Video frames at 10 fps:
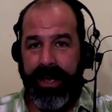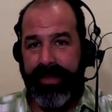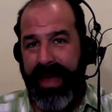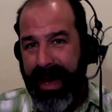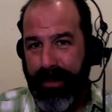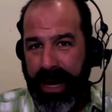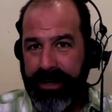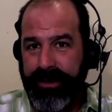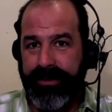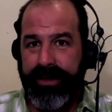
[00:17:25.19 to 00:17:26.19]
And that
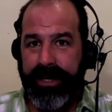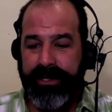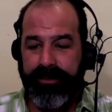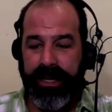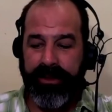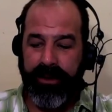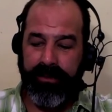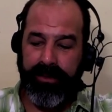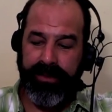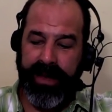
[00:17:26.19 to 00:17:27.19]
model tends to be
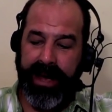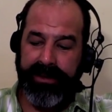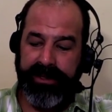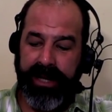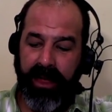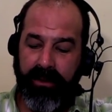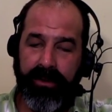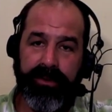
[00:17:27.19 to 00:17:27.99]
their $1,000 or